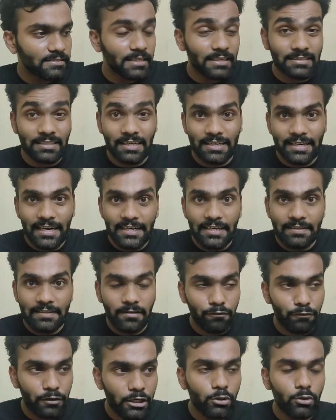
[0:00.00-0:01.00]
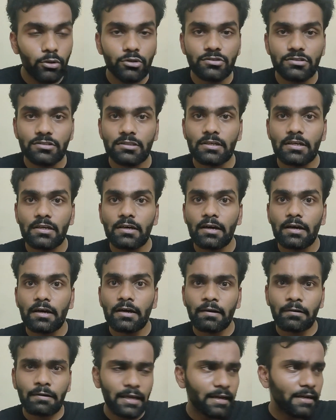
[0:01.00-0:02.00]
that creating the videos,
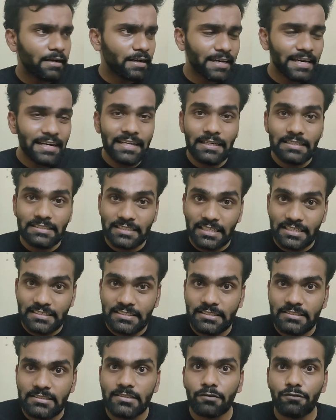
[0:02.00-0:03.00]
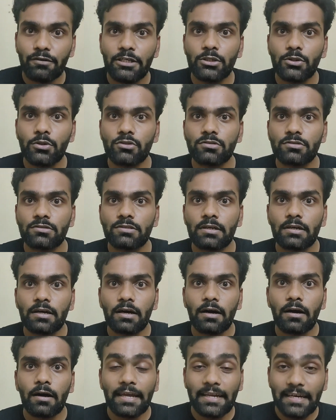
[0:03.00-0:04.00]
creating changes in the videos,
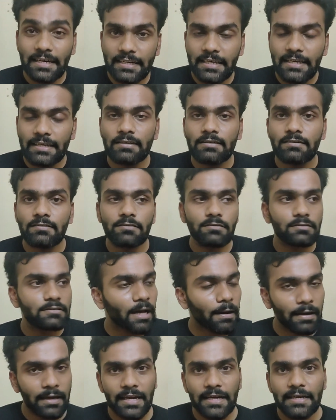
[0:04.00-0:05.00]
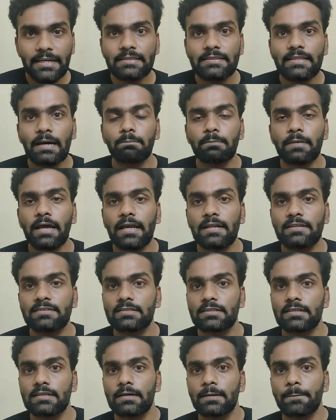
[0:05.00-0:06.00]
editing, creating
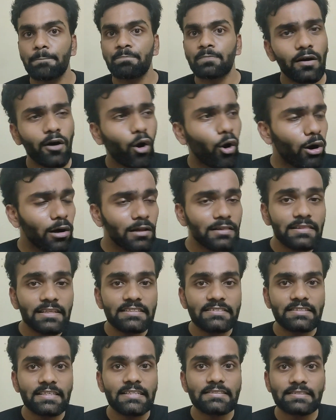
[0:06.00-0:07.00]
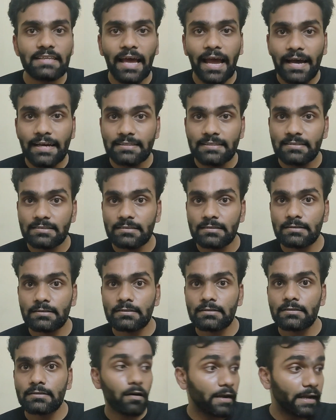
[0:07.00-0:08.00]
thumbnails, all these things as
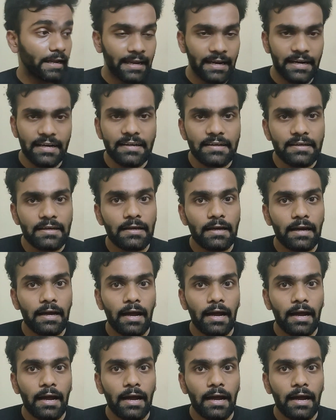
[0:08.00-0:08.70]
a Git.